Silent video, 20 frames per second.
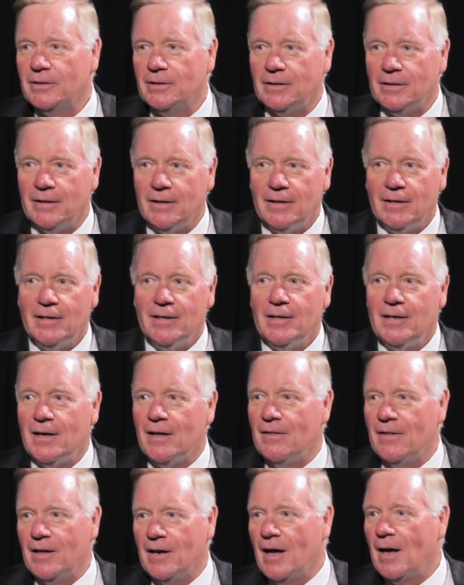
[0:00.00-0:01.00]
and
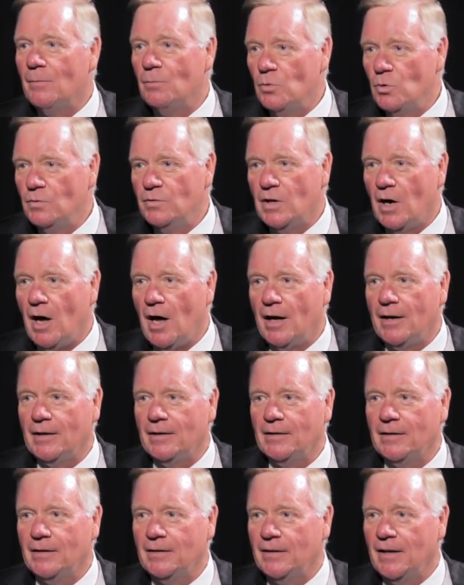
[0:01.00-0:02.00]
then I moved on
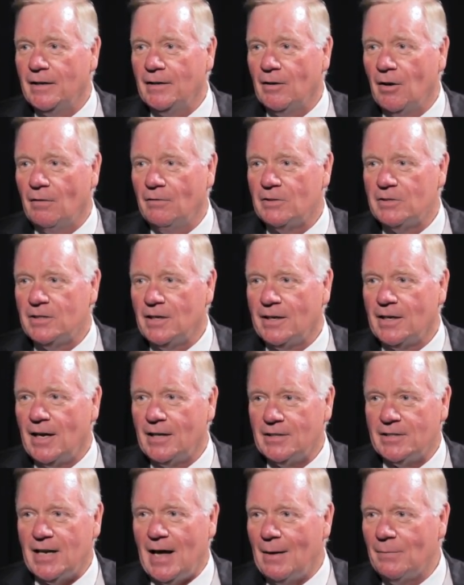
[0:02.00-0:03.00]
and, and all of a sudden I
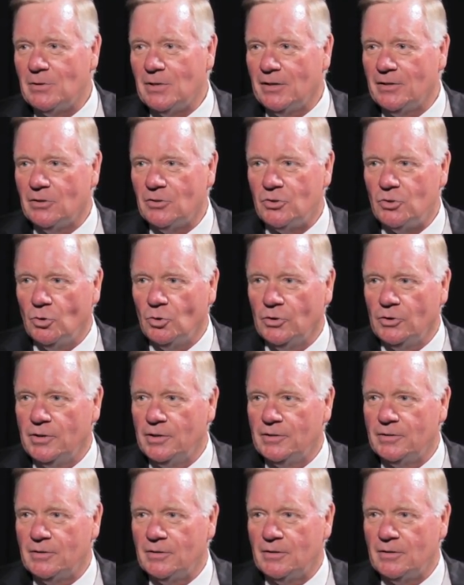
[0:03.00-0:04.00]
got tapped on the shoulder
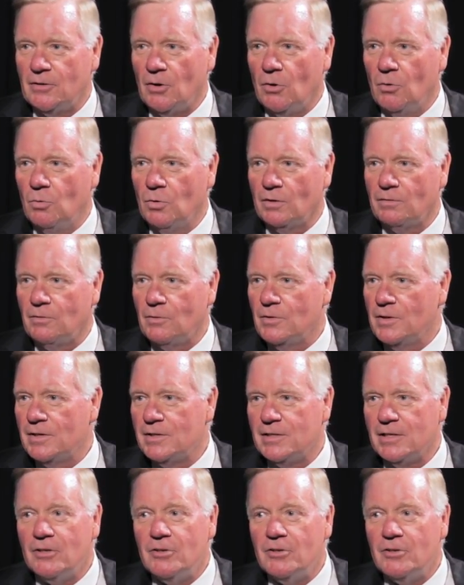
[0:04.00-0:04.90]
to go work for this